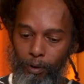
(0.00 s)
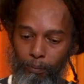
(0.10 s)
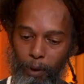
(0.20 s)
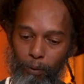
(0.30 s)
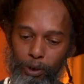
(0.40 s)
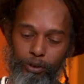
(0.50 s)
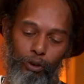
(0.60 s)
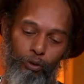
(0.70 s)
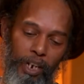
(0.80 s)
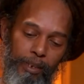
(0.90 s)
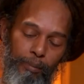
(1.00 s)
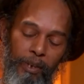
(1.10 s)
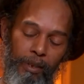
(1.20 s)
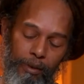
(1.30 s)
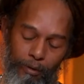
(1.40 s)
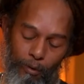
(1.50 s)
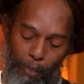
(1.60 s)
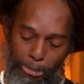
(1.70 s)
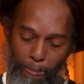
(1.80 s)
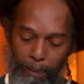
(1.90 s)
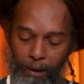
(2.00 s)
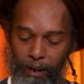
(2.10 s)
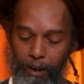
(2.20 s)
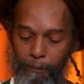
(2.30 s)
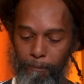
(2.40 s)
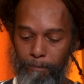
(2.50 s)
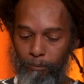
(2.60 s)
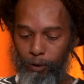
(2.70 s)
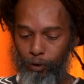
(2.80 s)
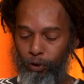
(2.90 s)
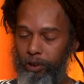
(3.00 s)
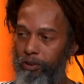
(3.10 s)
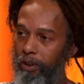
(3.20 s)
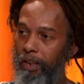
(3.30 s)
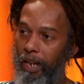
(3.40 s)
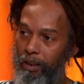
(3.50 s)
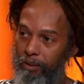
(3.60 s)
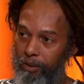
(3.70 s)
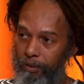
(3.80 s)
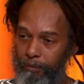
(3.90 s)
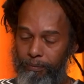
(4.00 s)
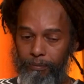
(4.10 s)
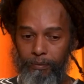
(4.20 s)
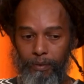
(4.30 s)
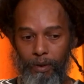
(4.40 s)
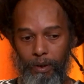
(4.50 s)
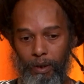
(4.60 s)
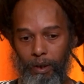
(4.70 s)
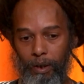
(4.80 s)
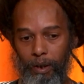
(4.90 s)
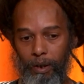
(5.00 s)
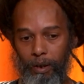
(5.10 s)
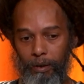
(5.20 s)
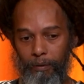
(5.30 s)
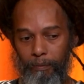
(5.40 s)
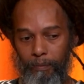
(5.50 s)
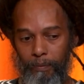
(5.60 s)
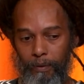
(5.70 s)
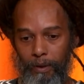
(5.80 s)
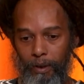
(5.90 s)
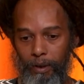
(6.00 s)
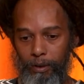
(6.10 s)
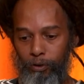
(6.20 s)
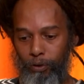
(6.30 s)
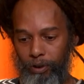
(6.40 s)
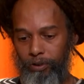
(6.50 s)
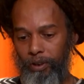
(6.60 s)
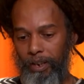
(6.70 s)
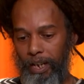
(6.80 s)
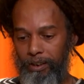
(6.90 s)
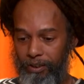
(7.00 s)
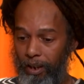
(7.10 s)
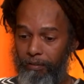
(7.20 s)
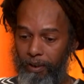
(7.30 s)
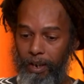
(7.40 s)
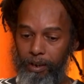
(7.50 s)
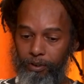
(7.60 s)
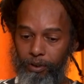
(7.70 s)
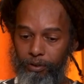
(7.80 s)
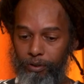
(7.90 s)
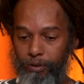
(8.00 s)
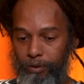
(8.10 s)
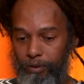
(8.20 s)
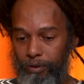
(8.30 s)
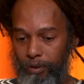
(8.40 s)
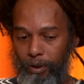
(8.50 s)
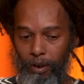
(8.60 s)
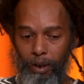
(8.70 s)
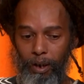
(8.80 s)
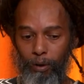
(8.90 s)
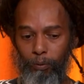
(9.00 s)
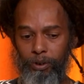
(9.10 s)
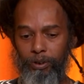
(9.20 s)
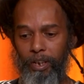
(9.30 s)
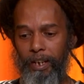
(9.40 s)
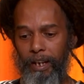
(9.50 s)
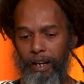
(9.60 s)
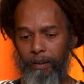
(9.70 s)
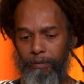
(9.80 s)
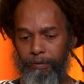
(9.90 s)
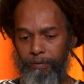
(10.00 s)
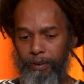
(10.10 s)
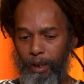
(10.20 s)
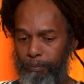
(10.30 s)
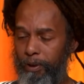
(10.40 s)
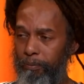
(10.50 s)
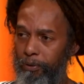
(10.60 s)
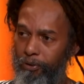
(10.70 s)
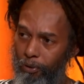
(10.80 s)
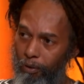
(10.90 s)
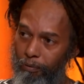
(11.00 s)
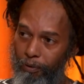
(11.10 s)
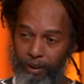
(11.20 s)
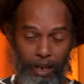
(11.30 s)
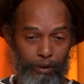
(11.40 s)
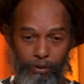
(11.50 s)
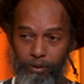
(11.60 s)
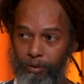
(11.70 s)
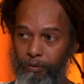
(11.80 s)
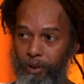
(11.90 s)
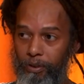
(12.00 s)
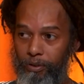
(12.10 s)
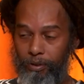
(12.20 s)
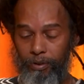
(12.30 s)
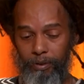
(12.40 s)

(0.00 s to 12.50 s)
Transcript: by which to transmit um, traditional knowledge, uh, the traditional knowledge of our ancestors, uh, which they have kept and preserved for thousands of years.